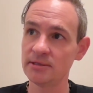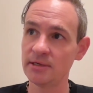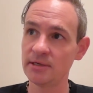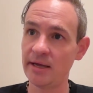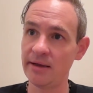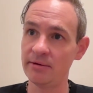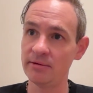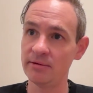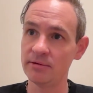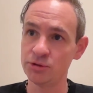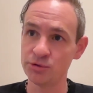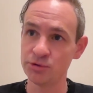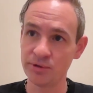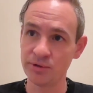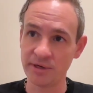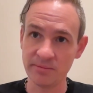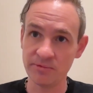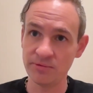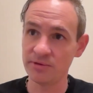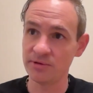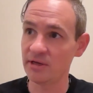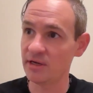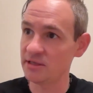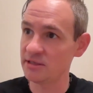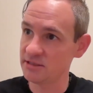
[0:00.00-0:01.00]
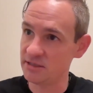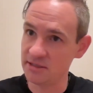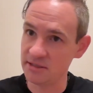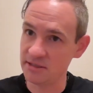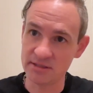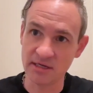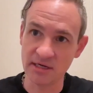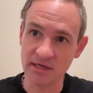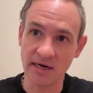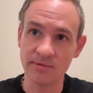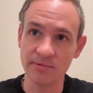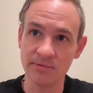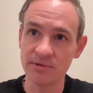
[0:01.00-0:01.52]
and dreamed with us and
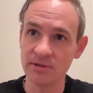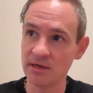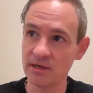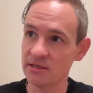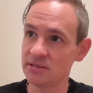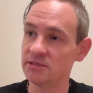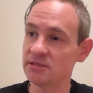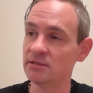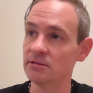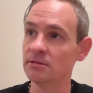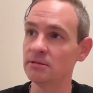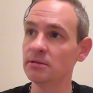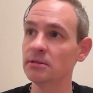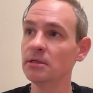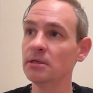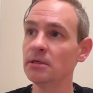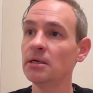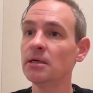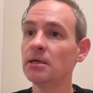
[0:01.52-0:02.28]
designed with us and